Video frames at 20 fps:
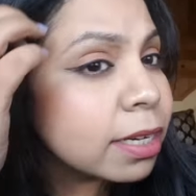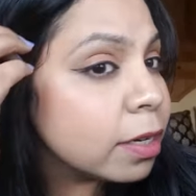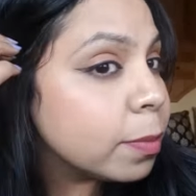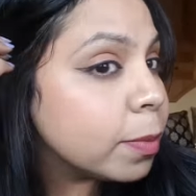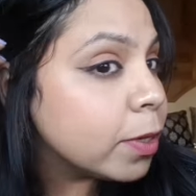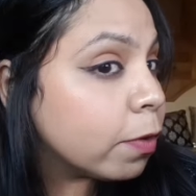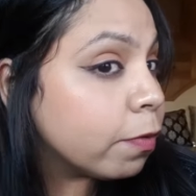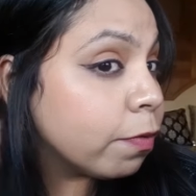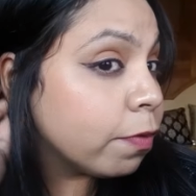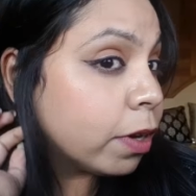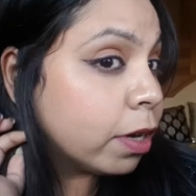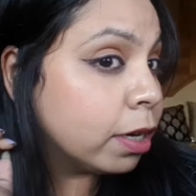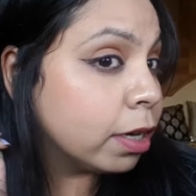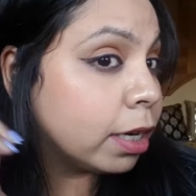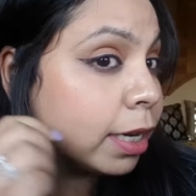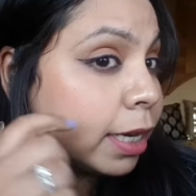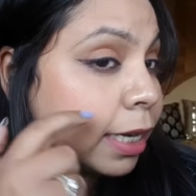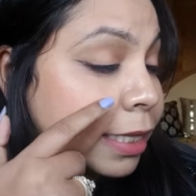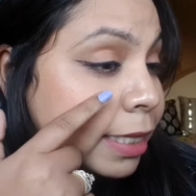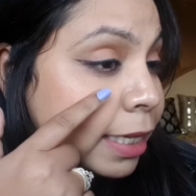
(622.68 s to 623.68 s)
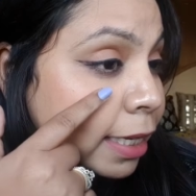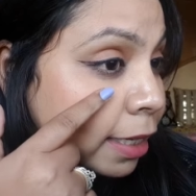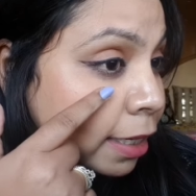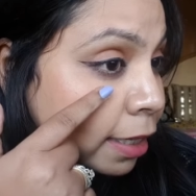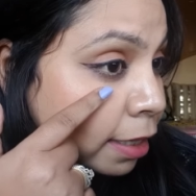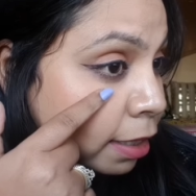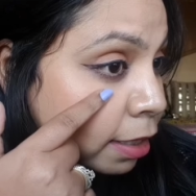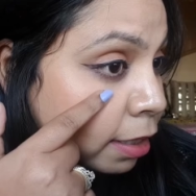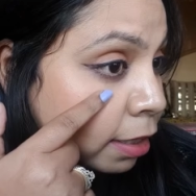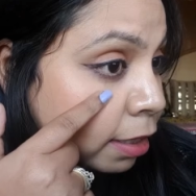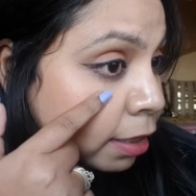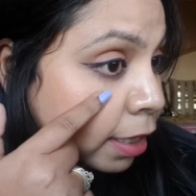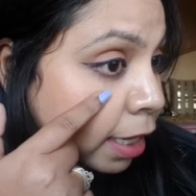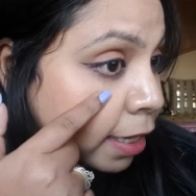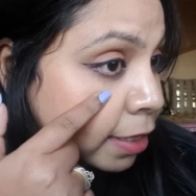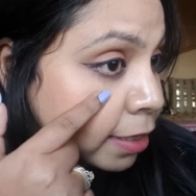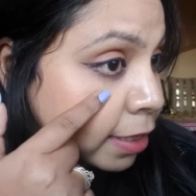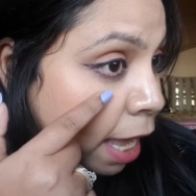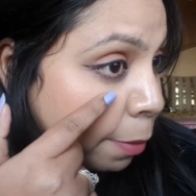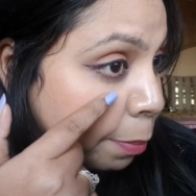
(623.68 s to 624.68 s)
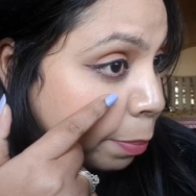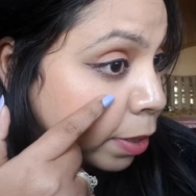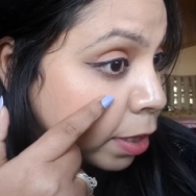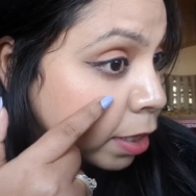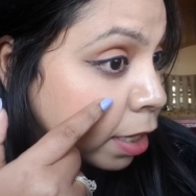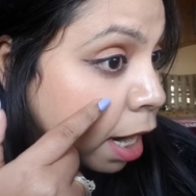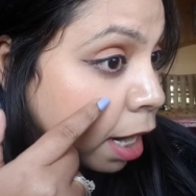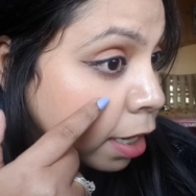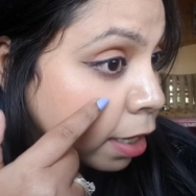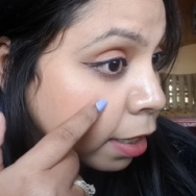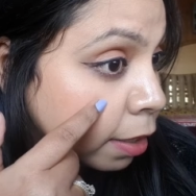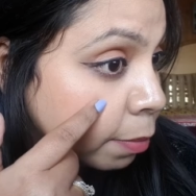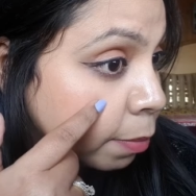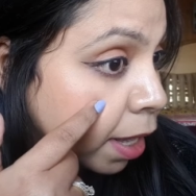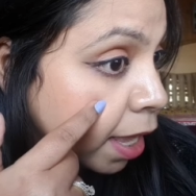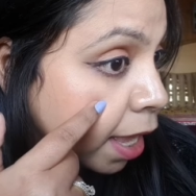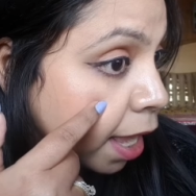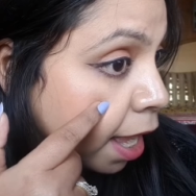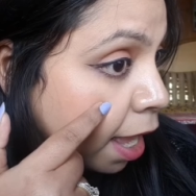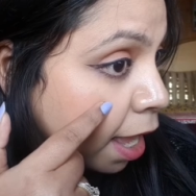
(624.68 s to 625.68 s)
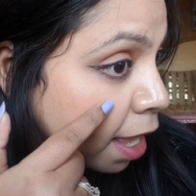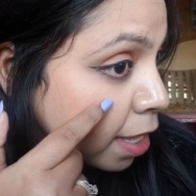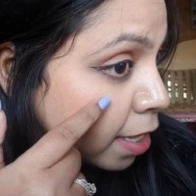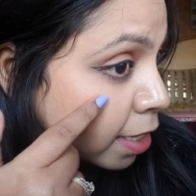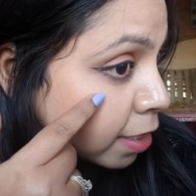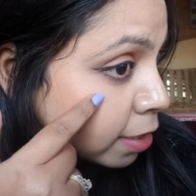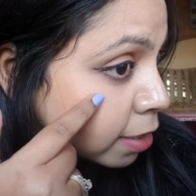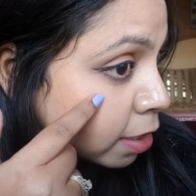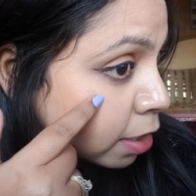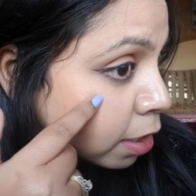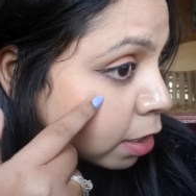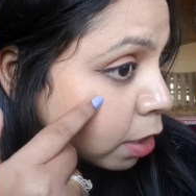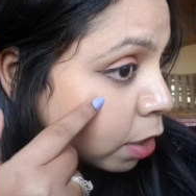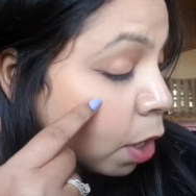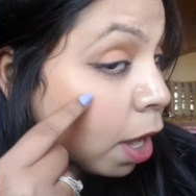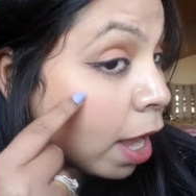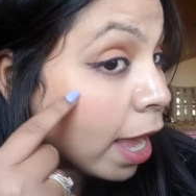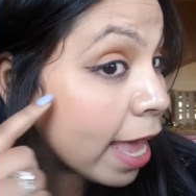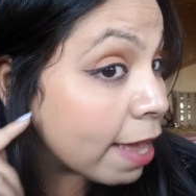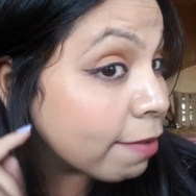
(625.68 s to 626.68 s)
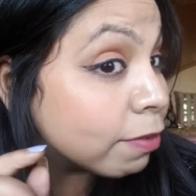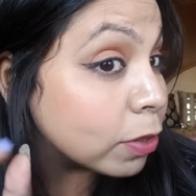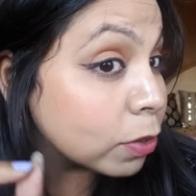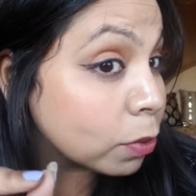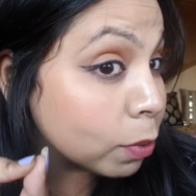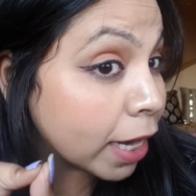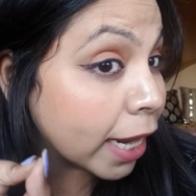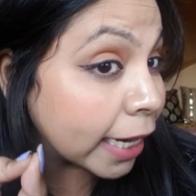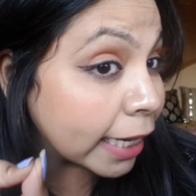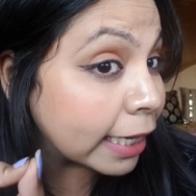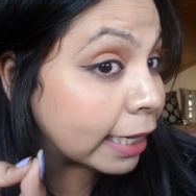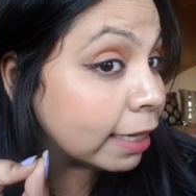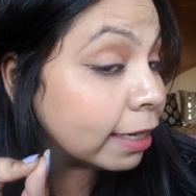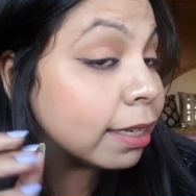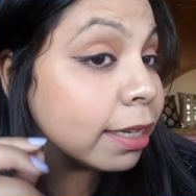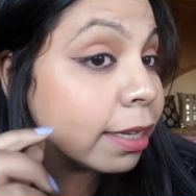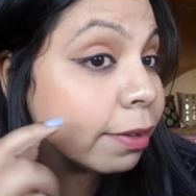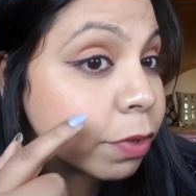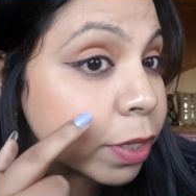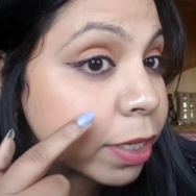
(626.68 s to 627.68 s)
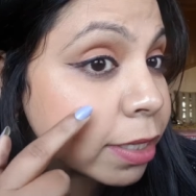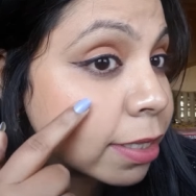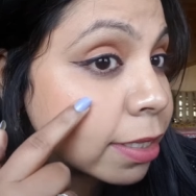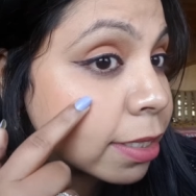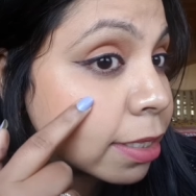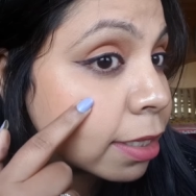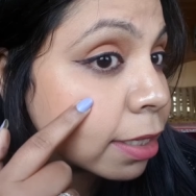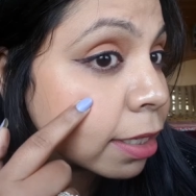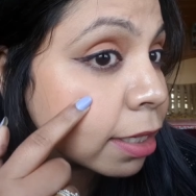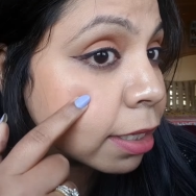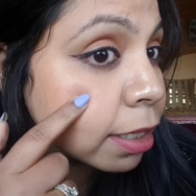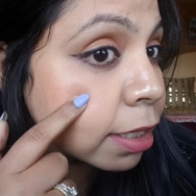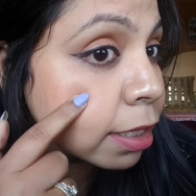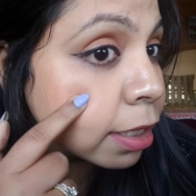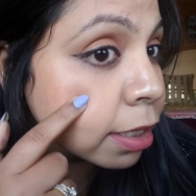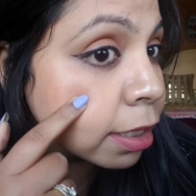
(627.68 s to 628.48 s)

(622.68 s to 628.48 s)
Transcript: little bit of creasing that has happened under my eyes, ever so lightly, if you can see.